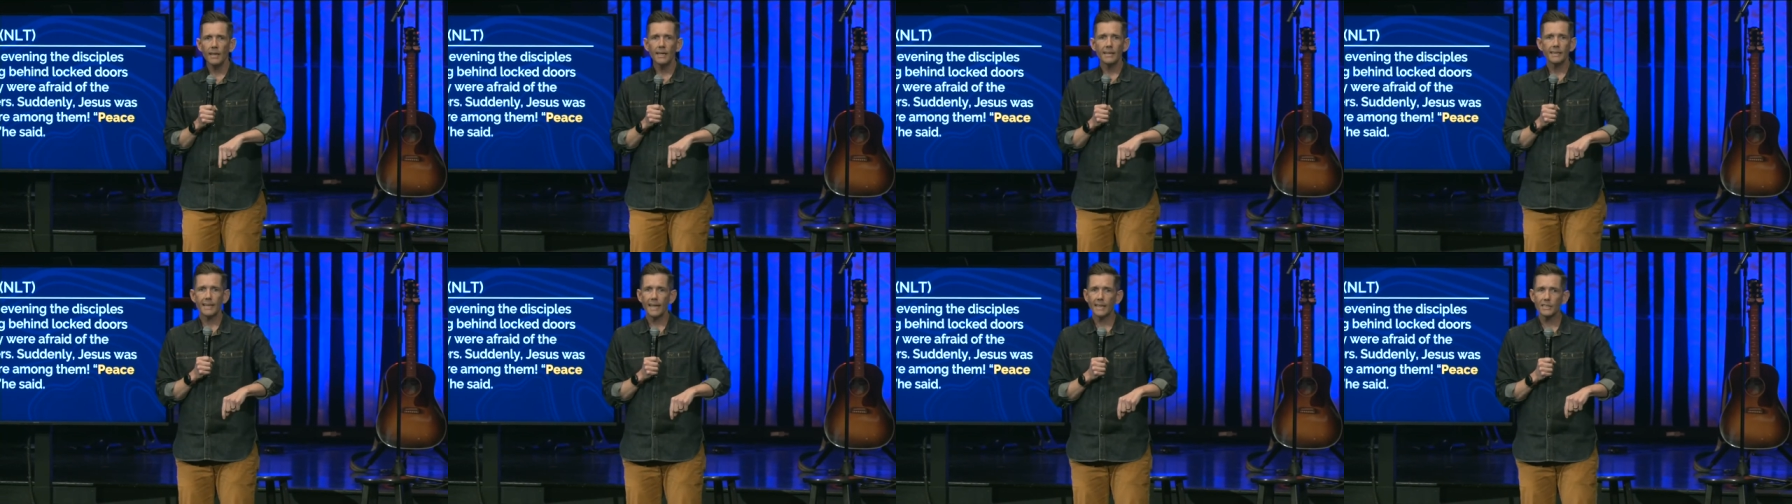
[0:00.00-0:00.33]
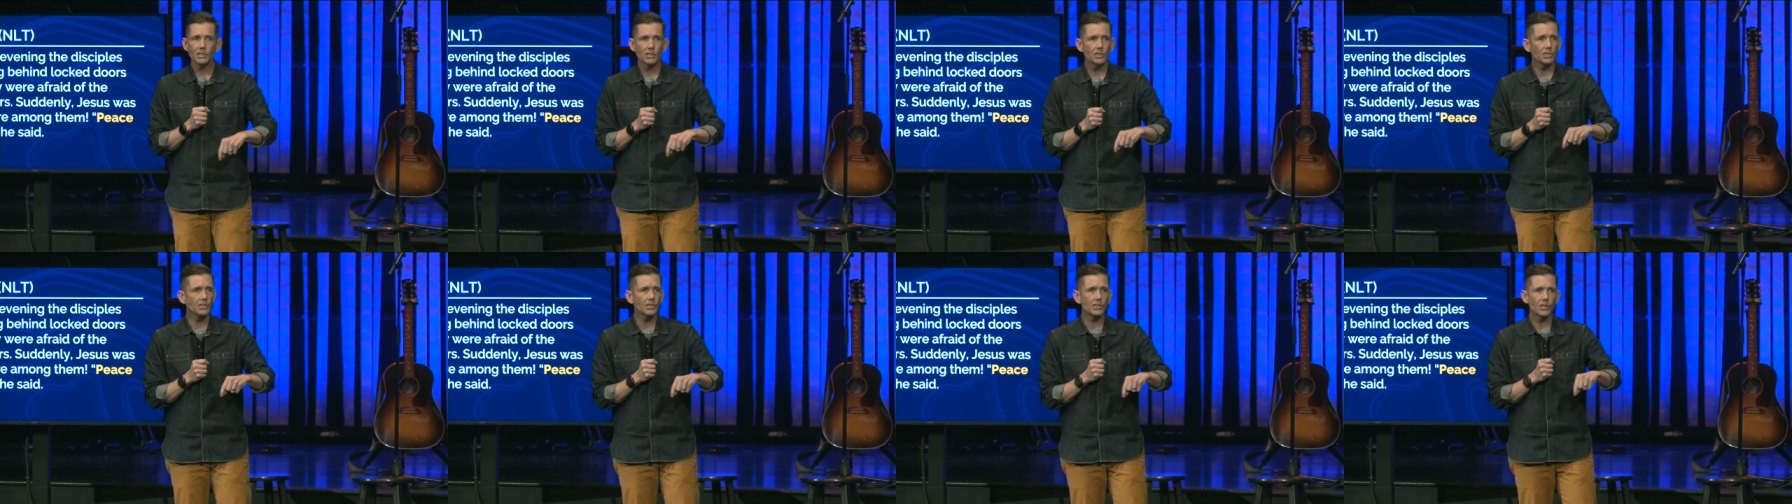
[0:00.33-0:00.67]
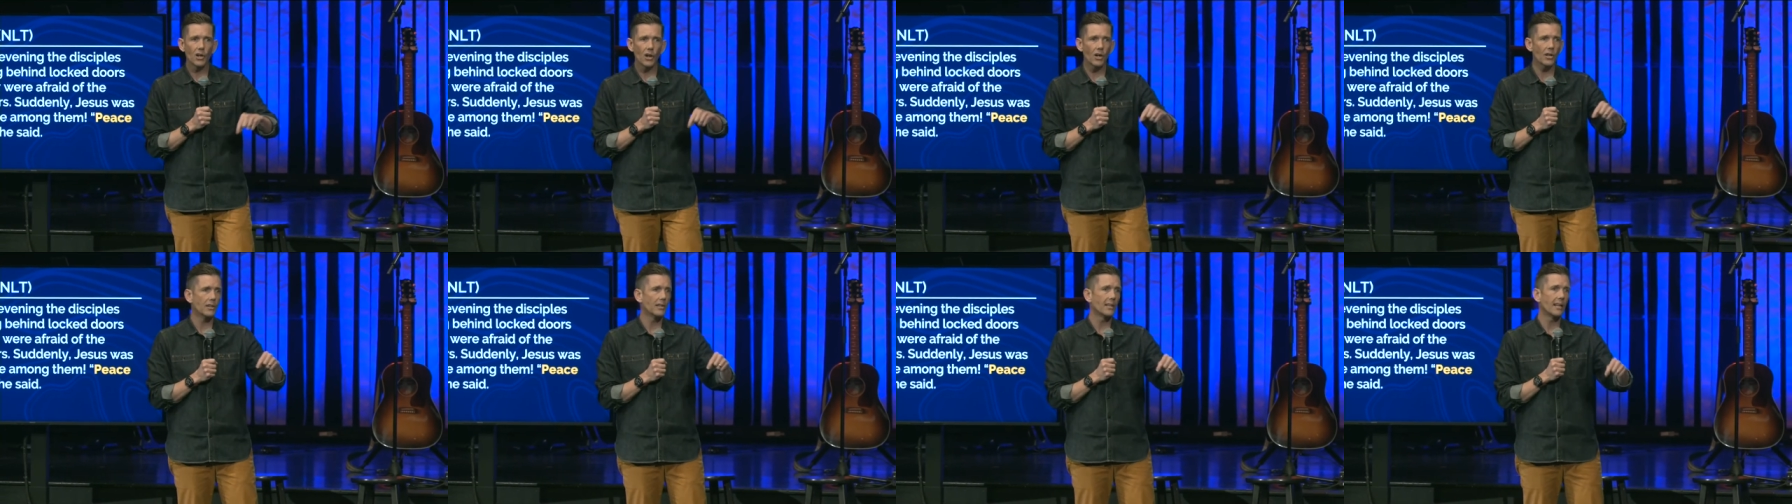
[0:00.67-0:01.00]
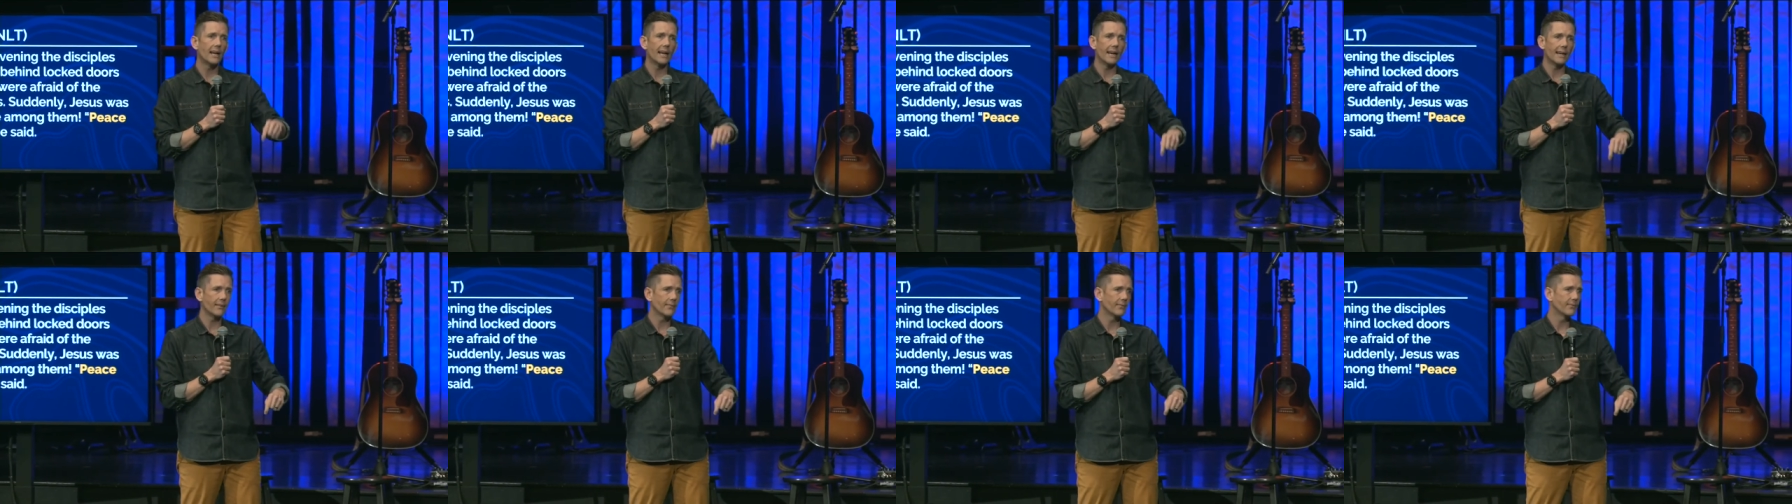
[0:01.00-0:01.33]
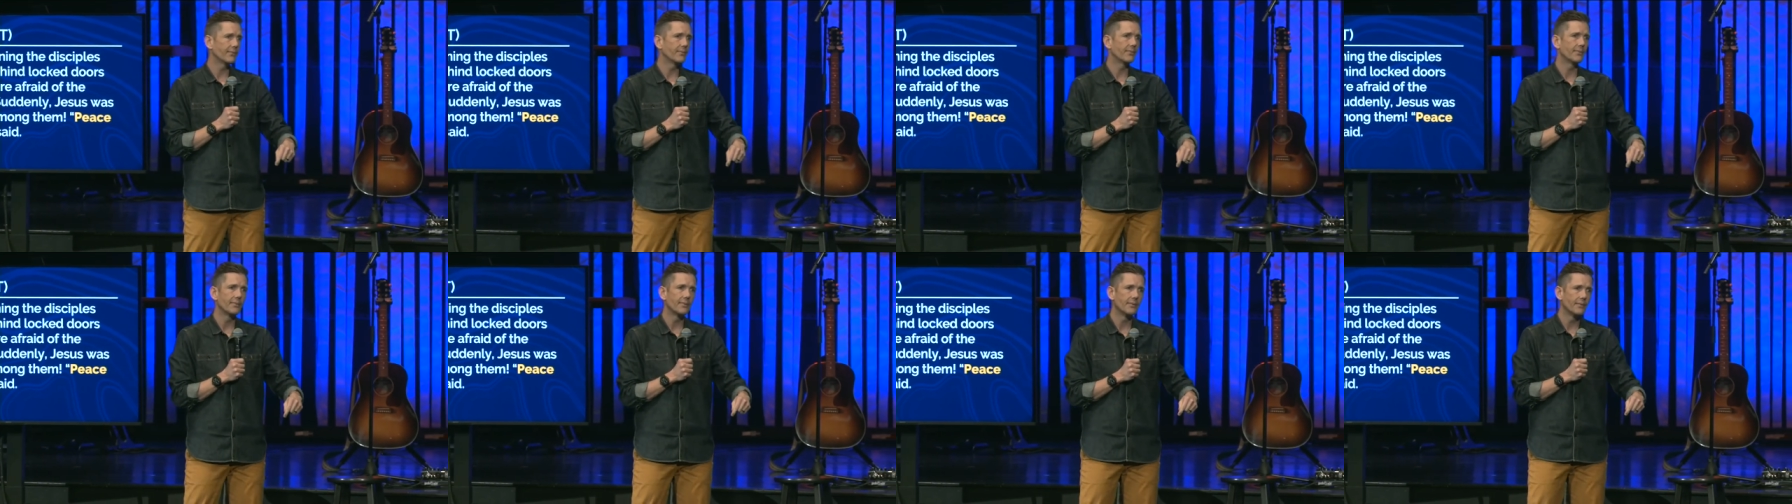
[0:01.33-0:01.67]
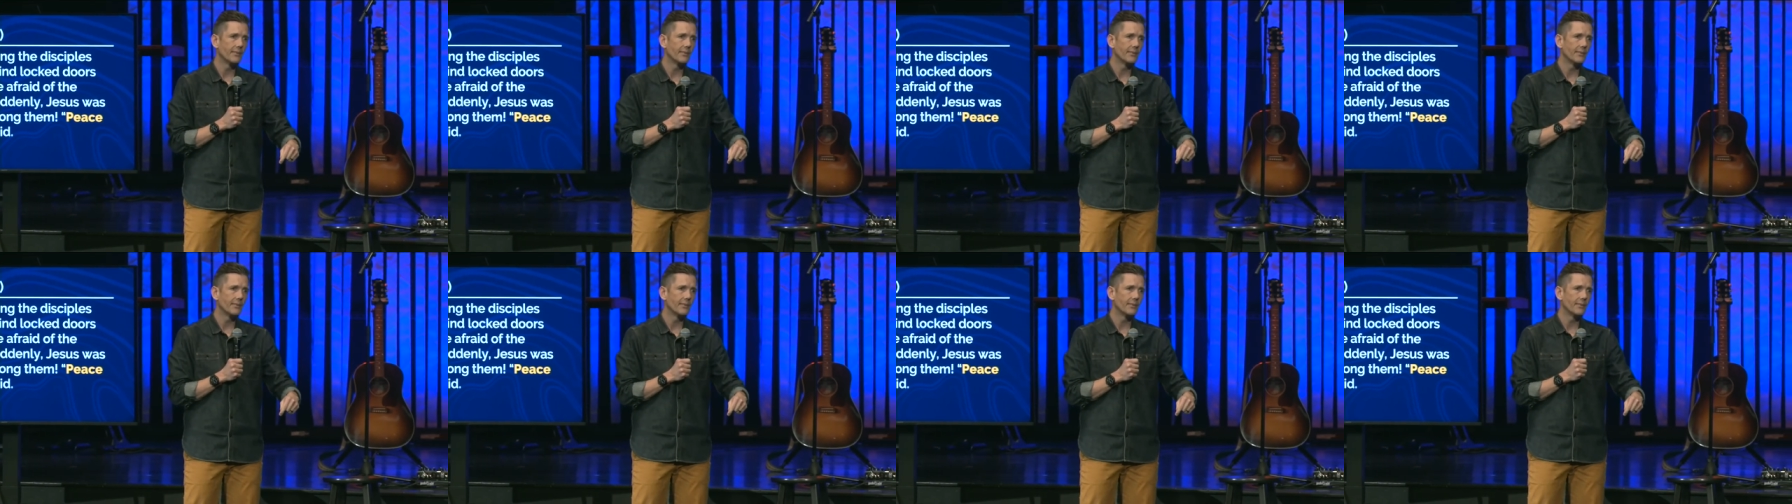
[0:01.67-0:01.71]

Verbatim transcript: that's just called life.